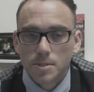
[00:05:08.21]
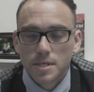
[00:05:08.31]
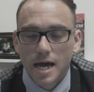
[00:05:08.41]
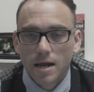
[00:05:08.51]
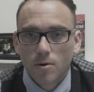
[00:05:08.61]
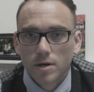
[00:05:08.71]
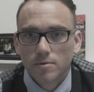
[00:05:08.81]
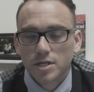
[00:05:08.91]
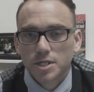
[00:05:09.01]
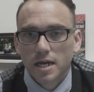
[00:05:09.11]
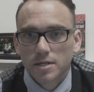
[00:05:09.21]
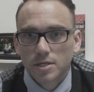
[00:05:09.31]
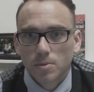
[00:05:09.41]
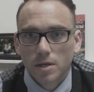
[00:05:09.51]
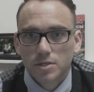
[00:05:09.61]
you've not already reached out
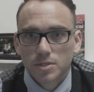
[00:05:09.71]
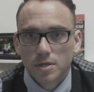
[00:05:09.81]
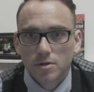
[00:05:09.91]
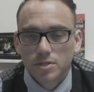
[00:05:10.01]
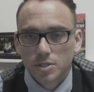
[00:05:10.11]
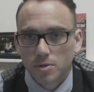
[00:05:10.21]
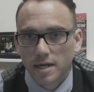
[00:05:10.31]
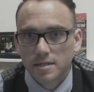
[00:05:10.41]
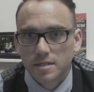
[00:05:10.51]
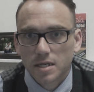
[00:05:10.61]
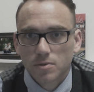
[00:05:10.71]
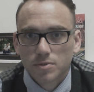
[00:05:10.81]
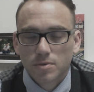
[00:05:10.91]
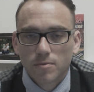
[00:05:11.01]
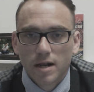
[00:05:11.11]
to your legislators and tried to schedule
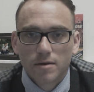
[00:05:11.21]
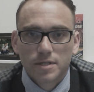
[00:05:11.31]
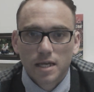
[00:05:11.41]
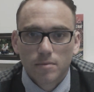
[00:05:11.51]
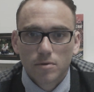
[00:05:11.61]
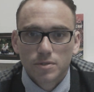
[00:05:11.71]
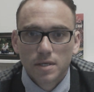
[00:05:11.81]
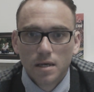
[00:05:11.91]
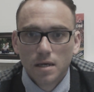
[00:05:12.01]
some roundtables,